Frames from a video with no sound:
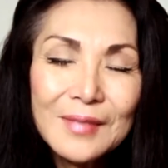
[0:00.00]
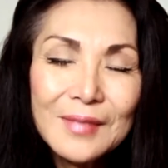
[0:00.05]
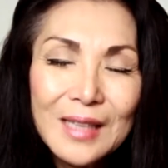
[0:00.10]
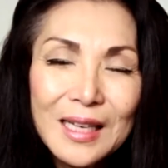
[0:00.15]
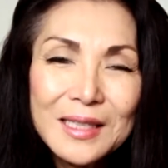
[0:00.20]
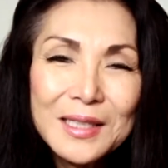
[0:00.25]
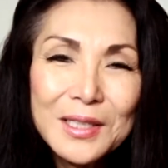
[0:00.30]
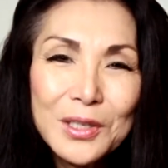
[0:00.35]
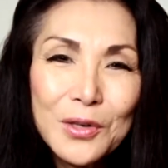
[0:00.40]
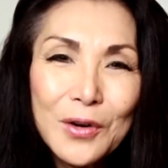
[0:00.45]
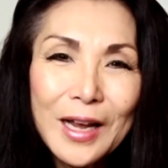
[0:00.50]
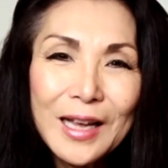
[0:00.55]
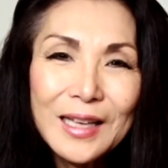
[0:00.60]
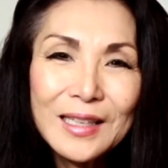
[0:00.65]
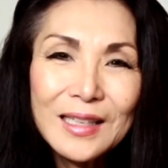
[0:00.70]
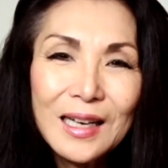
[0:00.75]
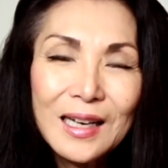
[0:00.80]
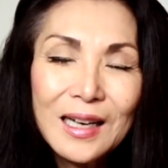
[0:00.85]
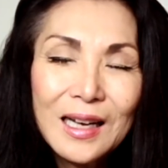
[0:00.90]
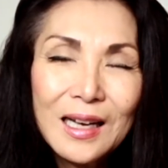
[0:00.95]
That's
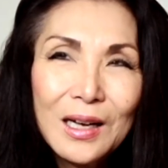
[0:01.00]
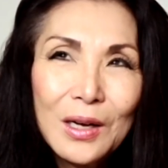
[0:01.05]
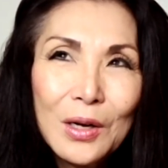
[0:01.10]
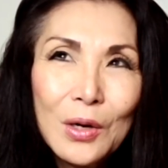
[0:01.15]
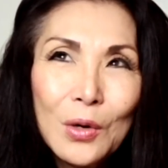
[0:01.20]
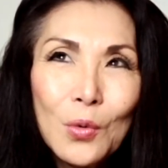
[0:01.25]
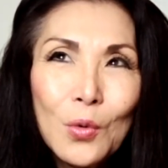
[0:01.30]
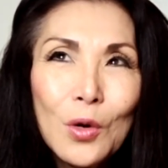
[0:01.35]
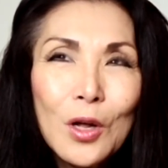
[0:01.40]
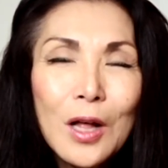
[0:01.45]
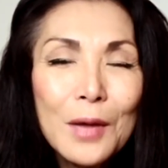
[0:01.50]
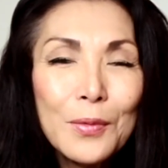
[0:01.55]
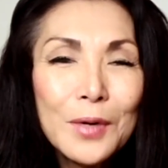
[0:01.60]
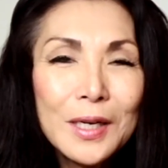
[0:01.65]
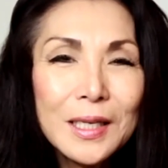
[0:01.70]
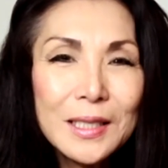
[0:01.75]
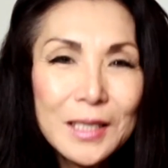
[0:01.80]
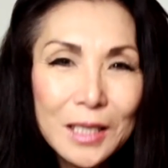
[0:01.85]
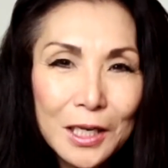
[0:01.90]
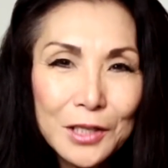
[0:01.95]
great. Well, I
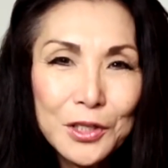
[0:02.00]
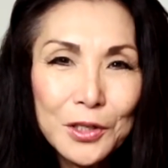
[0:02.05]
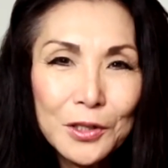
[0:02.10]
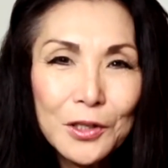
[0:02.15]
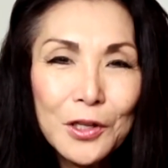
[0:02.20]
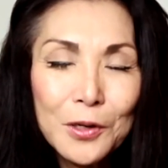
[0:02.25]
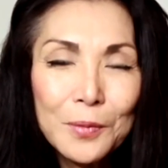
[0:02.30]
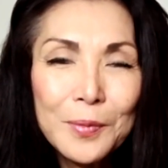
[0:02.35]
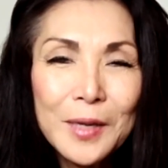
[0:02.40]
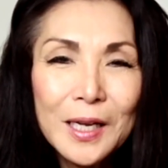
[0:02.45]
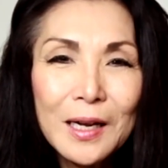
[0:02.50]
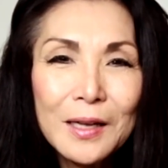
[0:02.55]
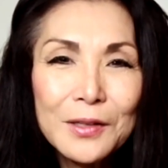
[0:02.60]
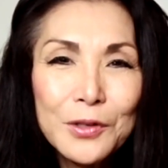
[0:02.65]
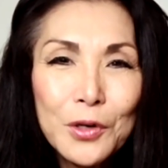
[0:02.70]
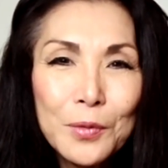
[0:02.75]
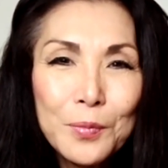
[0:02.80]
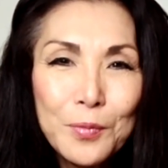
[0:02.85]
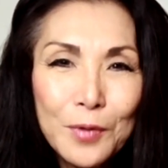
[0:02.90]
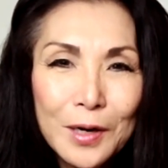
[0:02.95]
want to touch a little bit on
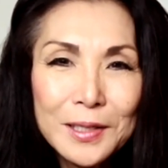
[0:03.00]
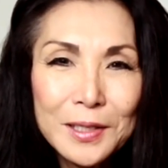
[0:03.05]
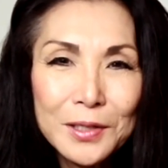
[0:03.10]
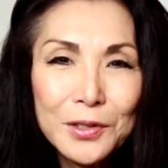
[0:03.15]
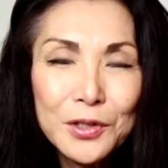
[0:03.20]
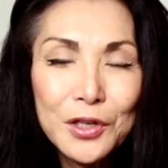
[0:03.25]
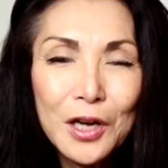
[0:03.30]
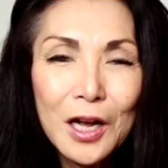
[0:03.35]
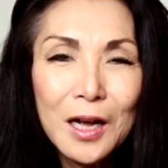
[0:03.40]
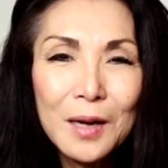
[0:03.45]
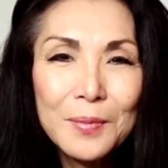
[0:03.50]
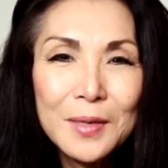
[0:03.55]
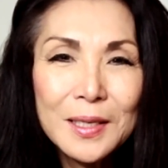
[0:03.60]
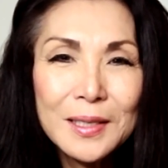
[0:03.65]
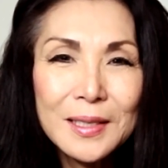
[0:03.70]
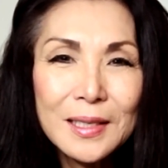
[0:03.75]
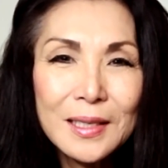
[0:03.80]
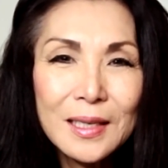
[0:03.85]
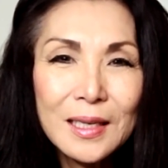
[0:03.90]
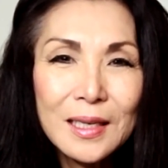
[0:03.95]
your present job
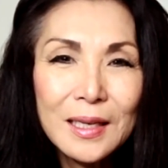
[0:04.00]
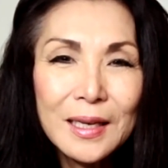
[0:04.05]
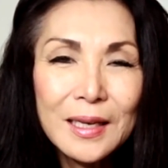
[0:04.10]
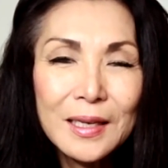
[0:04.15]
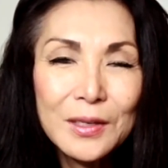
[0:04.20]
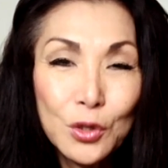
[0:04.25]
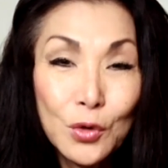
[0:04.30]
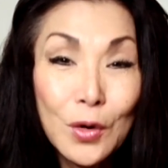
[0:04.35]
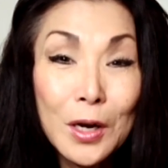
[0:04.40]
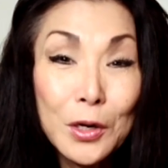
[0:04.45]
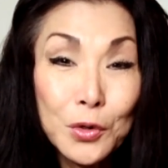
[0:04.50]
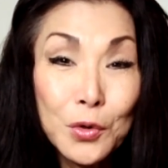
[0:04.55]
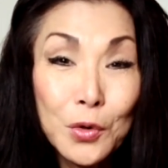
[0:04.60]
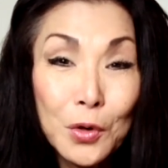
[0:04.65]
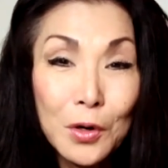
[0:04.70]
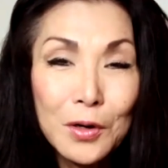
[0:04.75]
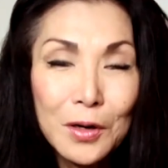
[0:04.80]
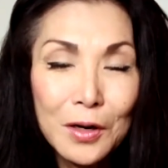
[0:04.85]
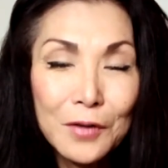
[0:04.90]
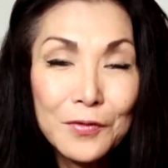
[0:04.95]
as a
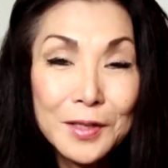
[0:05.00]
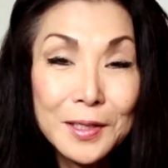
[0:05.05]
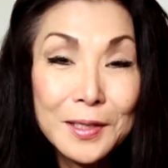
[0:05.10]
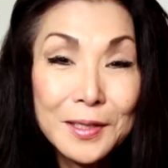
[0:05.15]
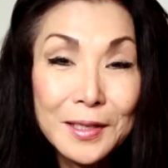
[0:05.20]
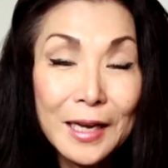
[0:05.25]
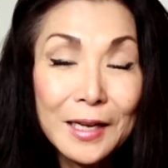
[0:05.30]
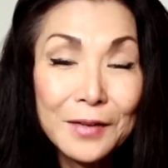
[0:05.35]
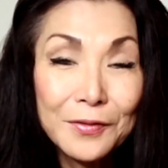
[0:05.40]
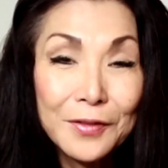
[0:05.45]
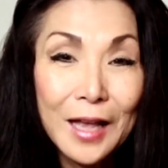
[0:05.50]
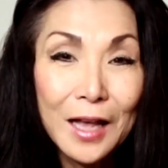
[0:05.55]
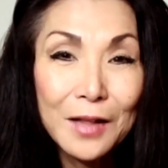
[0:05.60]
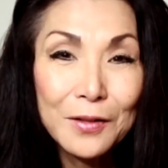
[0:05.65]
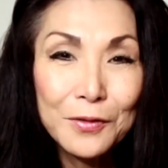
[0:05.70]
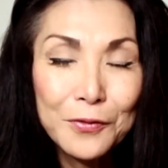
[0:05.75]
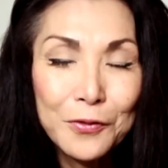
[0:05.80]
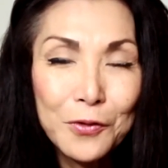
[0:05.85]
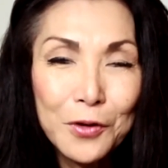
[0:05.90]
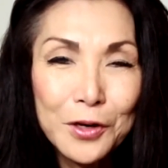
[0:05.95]
treasurer of the state of
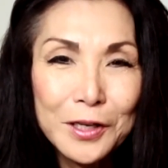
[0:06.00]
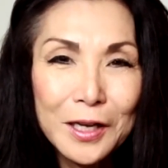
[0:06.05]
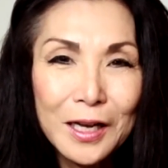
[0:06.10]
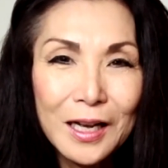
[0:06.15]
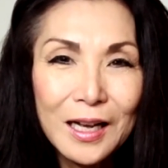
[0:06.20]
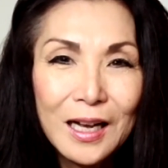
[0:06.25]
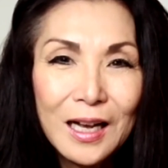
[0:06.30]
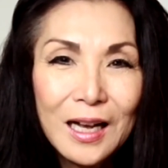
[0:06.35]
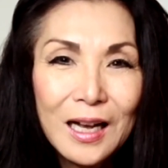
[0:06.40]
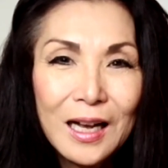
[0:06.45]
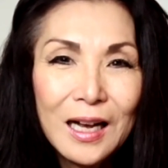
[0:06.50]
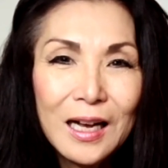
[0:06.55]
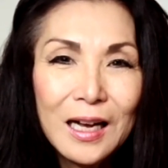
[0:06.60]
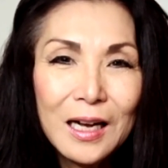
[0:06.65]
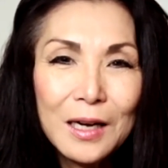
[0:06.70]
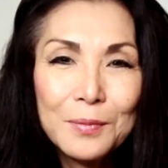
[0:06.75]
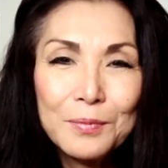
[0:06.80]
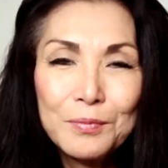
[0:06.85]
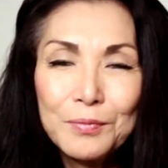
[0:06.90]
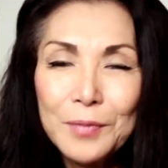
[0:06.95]
California.
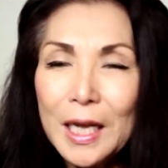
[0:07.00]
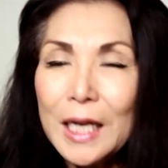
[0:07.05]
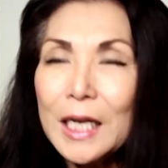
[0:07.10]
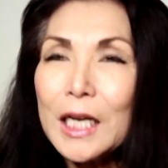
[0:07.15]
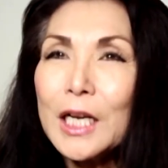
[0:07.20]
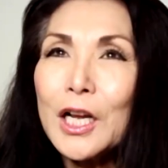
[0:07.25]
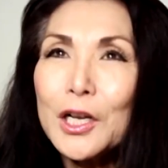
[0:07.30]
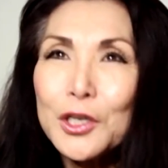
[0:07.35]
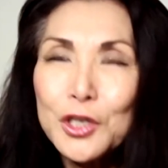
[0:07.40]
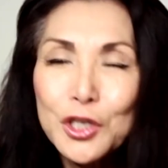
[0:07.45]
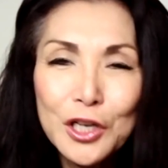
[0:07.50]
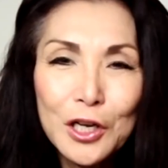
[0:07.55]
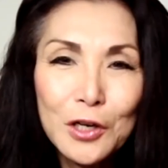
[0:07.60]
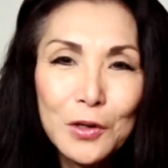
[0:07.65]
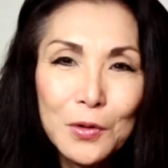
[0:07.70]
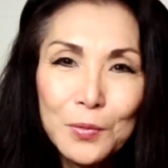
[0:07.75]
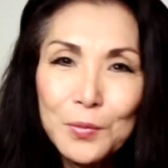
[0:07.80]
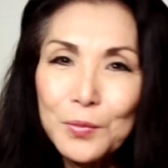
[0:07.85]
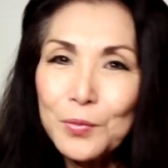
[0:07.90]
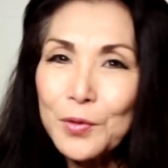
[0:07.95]
In a
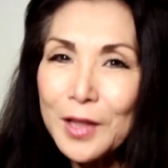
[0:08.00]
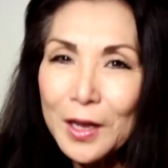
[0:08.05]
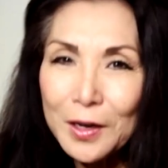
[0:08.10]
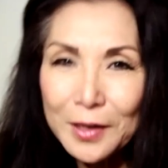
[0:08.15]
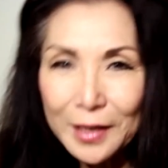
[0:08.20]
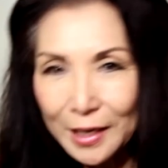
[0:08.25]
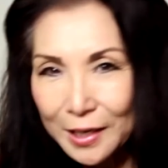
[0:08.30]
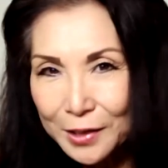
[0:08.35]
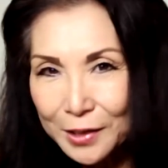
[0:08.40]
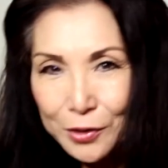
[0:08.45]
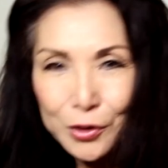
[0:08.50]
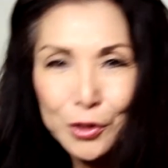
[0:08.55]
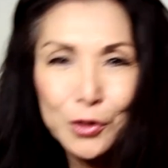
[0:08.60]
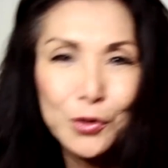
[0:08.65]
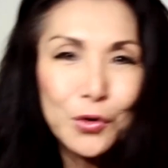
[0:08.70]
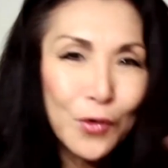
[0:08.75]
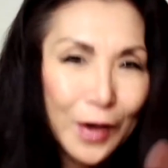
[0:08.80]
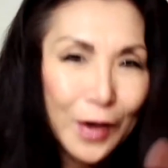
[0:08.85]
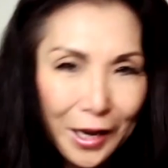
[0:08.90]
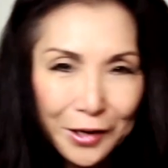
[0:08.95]
nutshell, without getting too
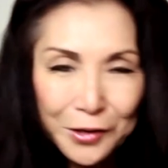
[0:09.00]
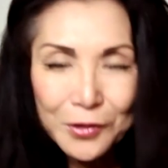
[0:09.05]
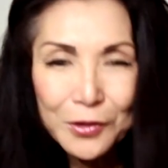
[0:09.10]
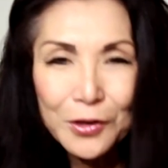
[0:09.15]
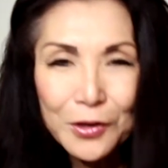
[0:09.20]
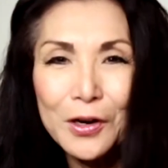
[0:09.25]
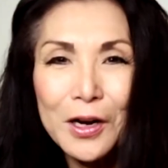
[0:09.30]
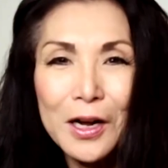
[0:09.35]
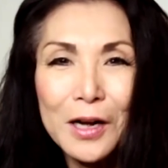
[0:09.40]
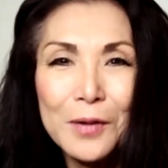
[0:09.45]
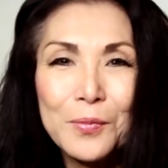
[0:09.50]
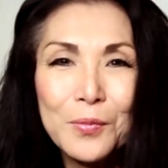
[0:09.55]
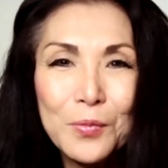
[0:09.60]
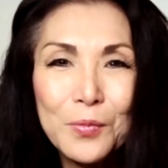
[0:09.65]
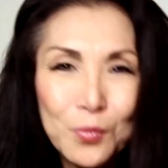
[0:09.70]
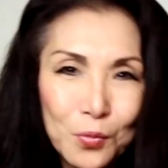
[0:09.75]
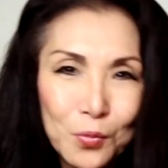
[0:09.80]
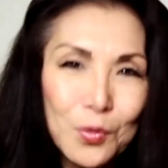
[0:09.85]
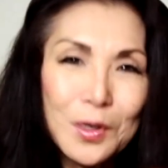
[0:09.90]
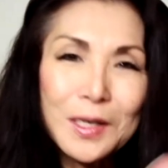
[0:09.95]
granular,
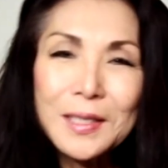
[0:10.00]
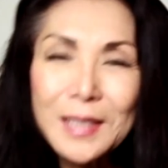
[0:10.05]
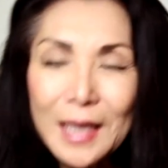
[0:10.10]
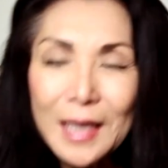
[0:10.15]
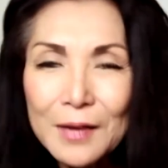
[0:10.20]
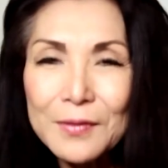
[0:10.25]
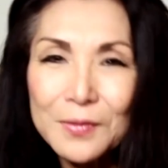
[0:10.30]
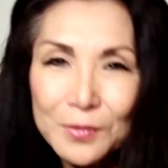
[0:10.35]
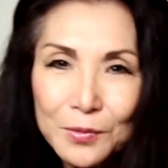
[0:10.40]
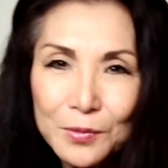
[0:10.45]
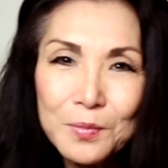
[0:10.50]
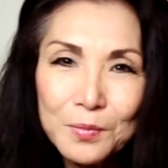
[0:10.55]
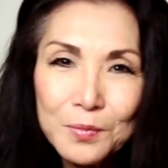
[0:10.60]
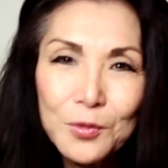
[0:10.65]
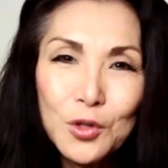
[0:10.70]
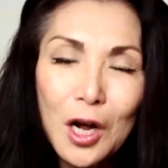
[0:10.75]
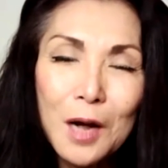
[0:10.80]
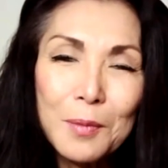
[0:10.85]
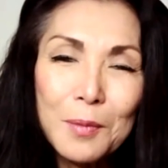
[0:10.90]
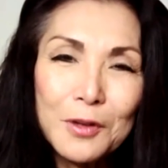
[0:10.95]
what does that
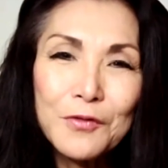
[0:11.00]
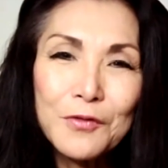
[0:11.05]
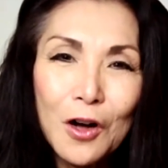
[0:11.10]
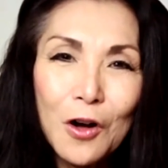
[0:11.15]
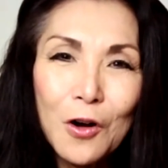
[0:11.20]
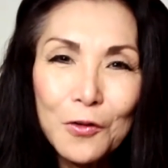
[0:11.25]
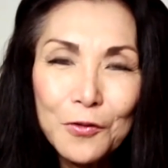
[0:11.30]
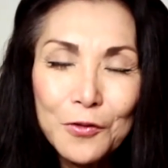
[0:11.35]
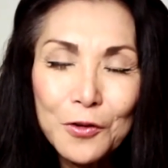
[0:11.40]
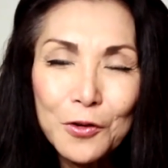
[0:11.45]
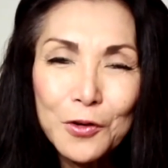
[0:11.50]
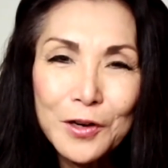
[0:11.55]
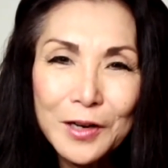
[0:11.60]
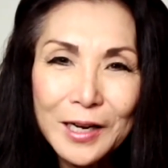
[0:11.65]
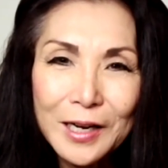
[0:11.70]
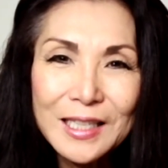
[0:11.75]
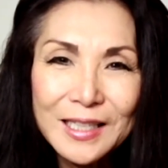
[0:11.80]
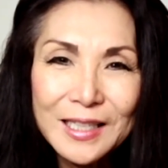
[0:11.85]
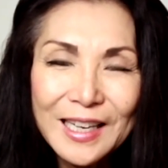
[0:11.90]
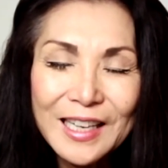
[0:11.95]
job involve
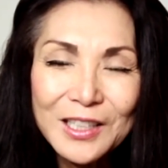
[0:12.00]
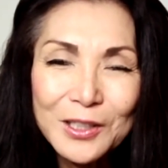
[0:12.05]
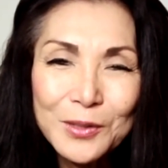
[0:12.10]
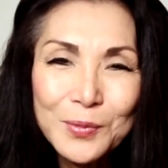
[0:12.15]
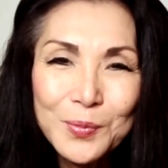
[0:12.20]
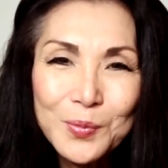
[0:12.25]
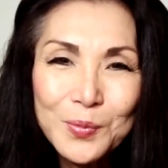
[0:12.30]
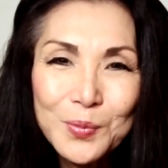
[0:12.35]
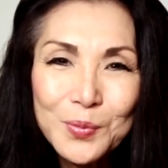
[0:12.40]
or entail?